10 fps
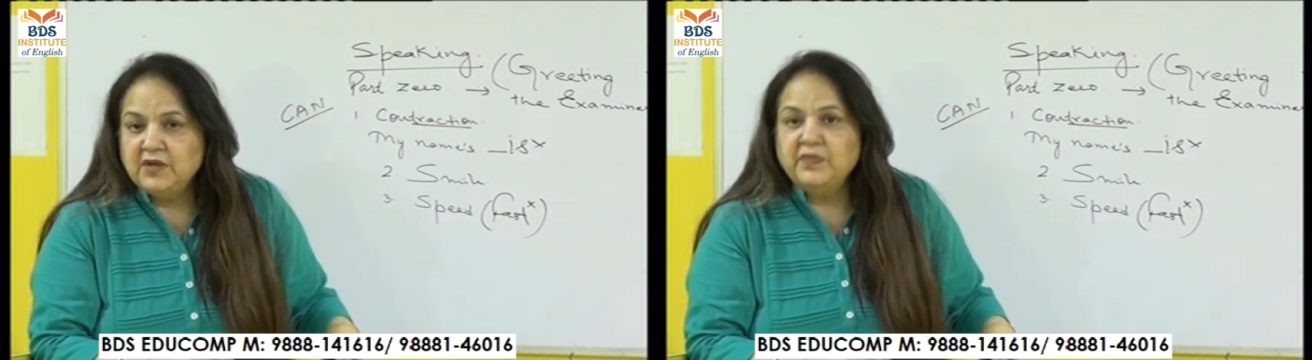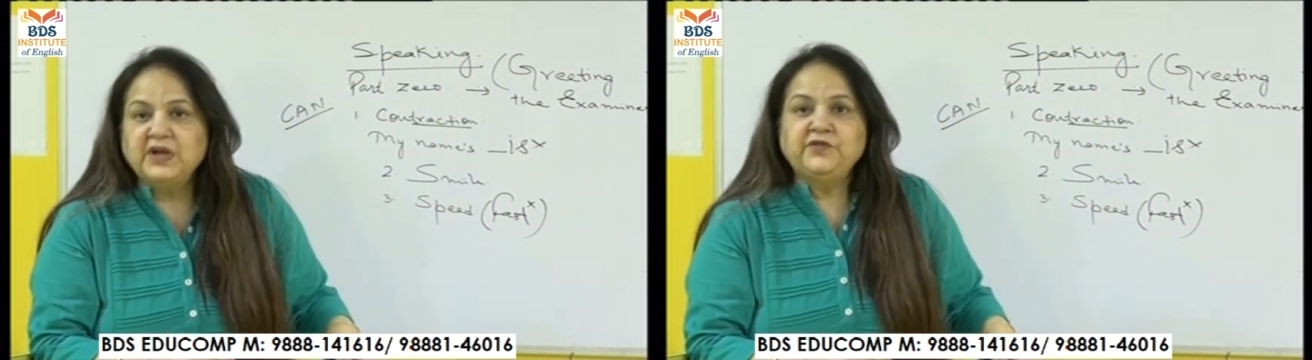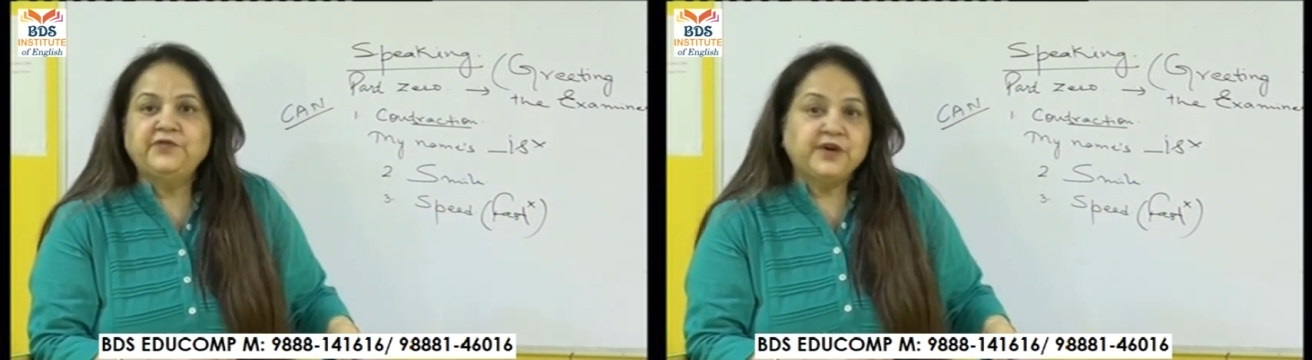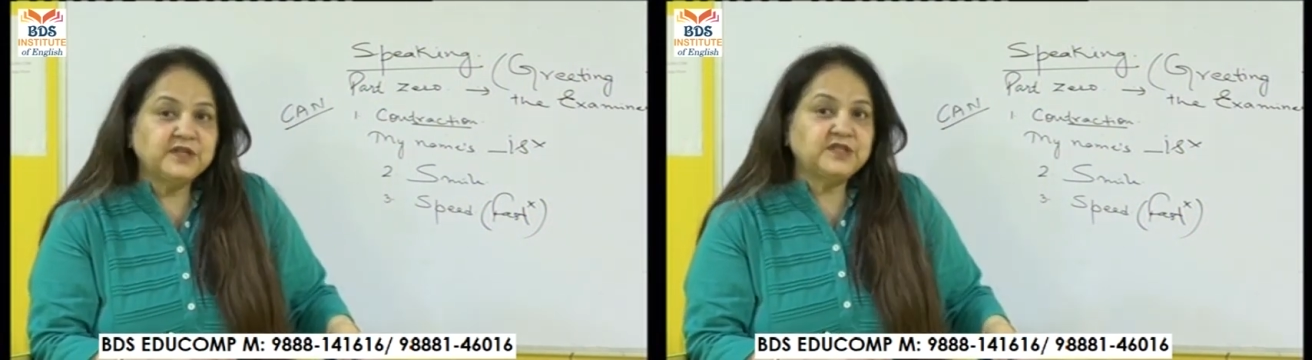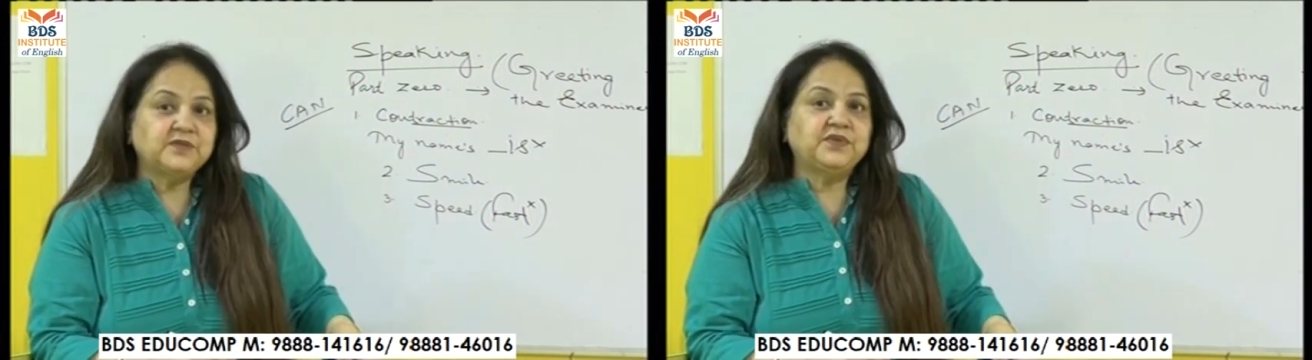but
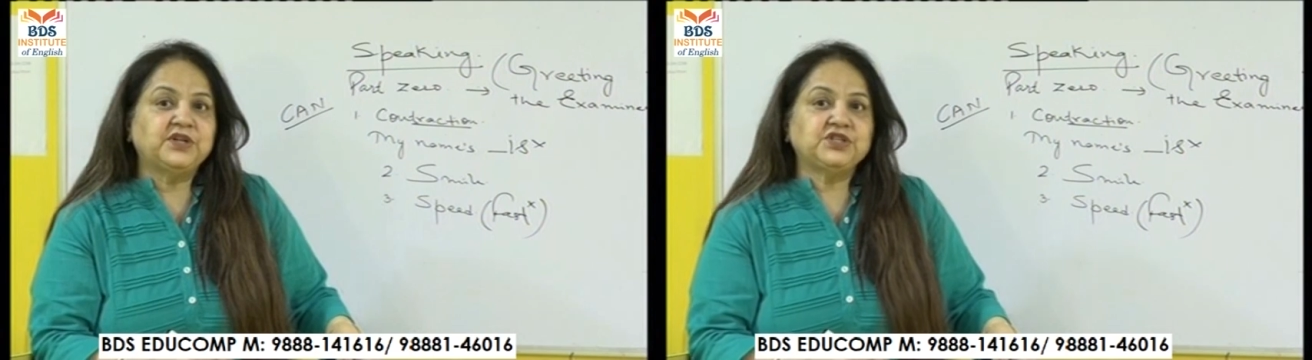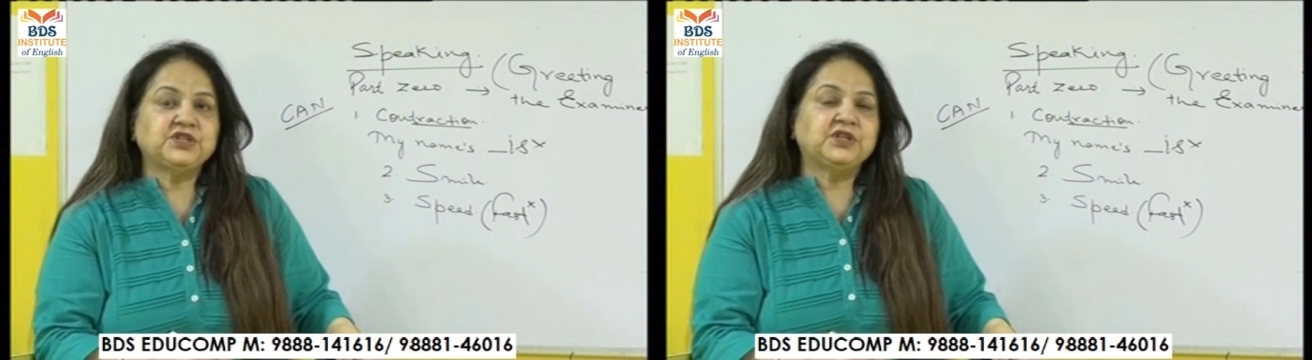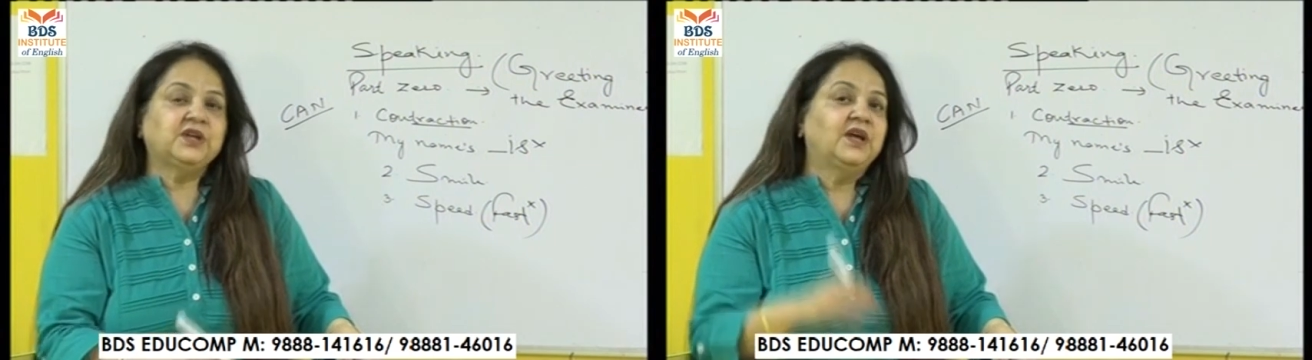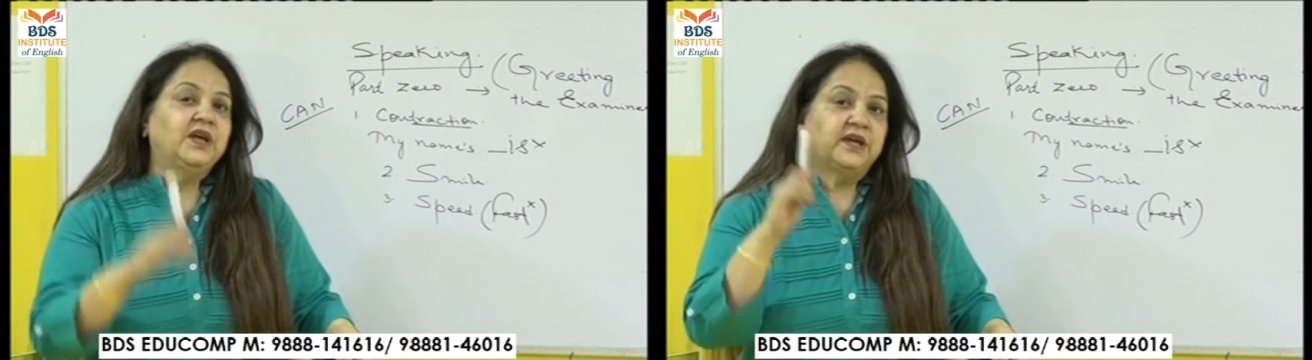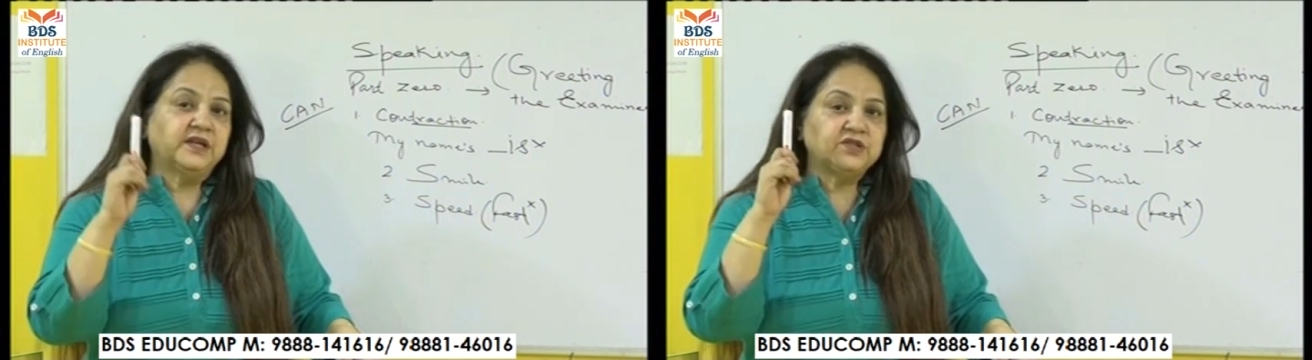first impression
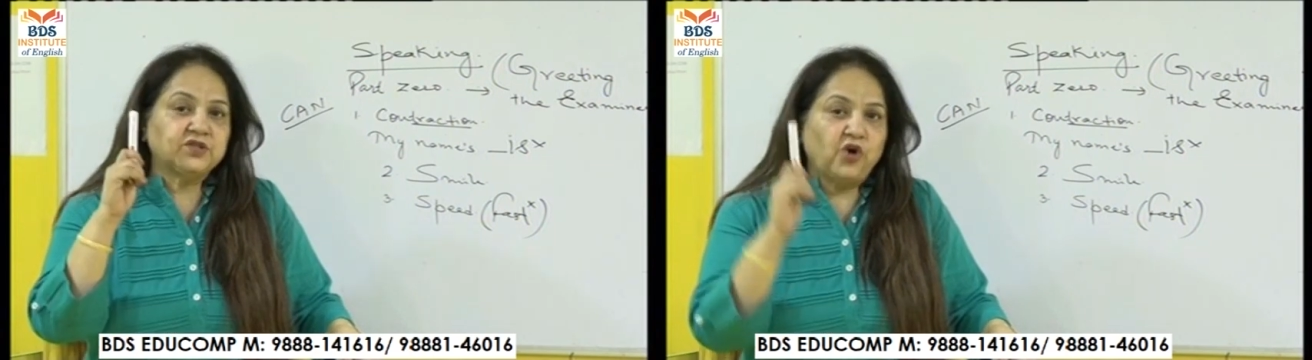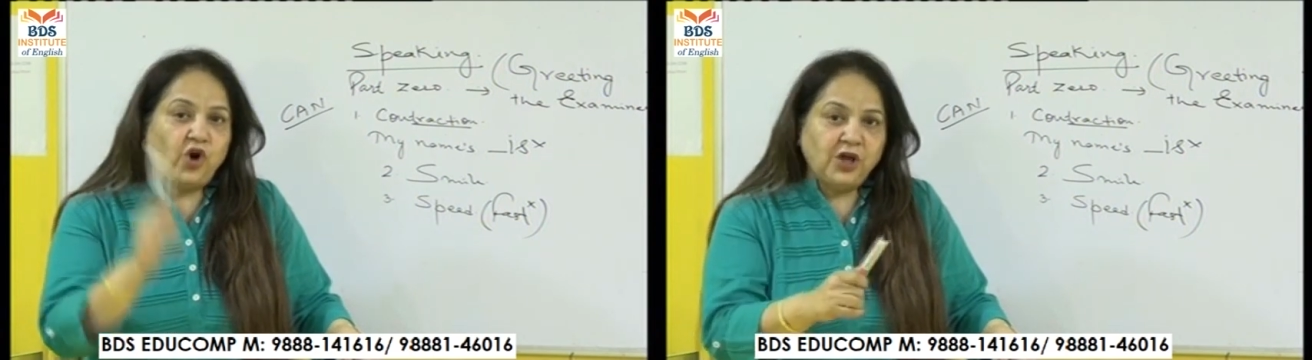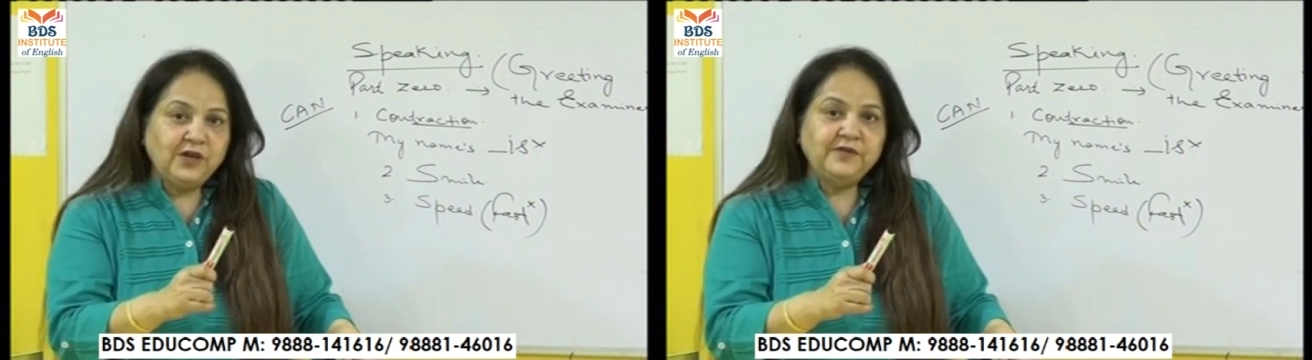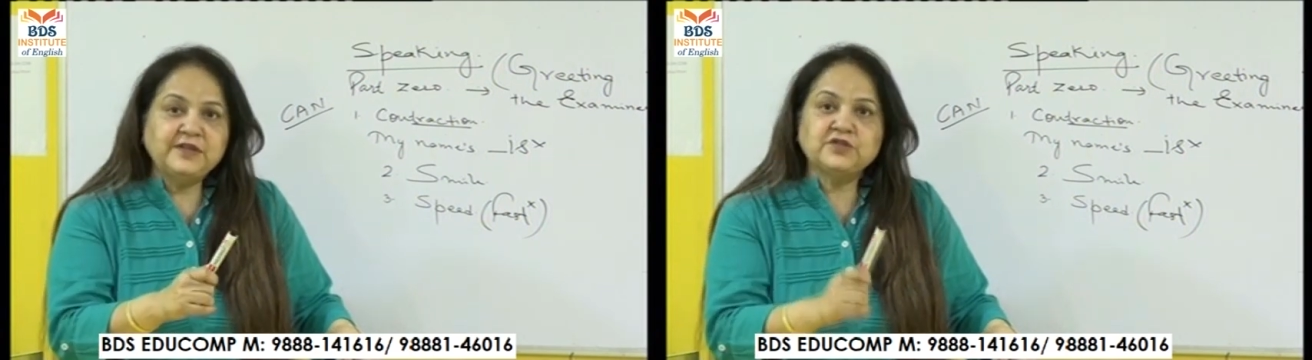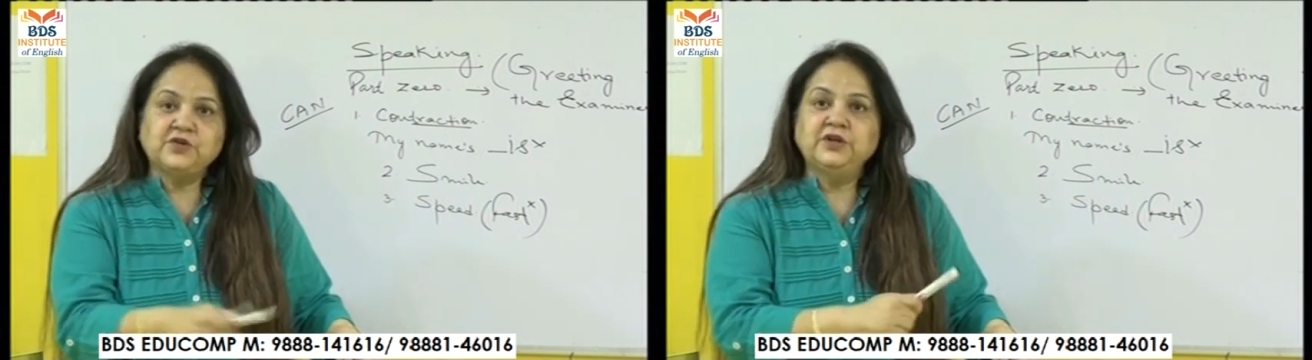is
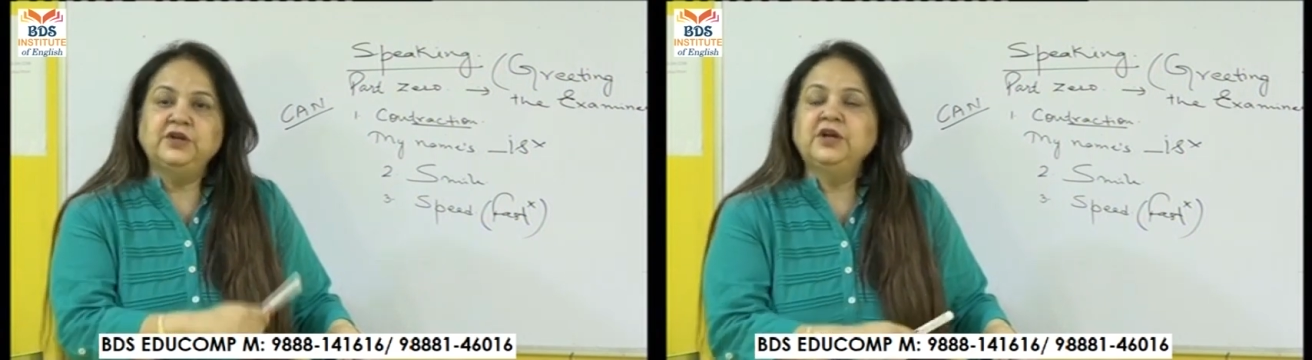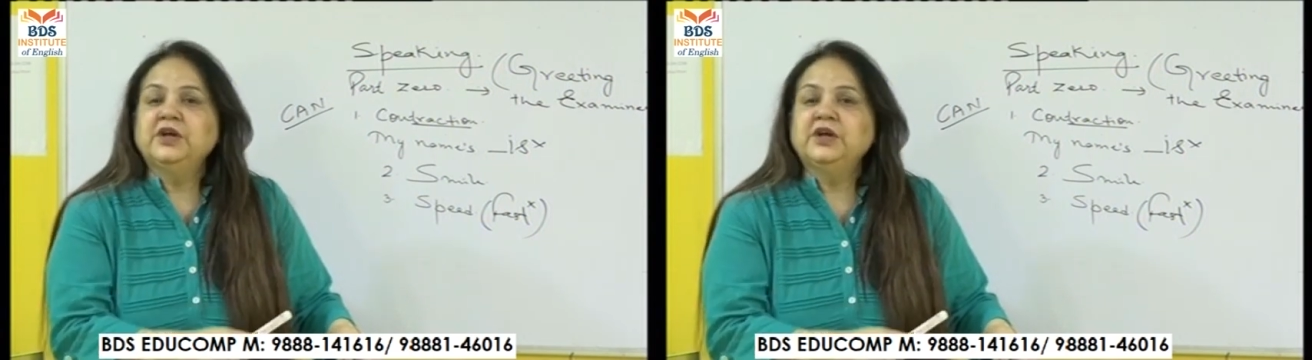always good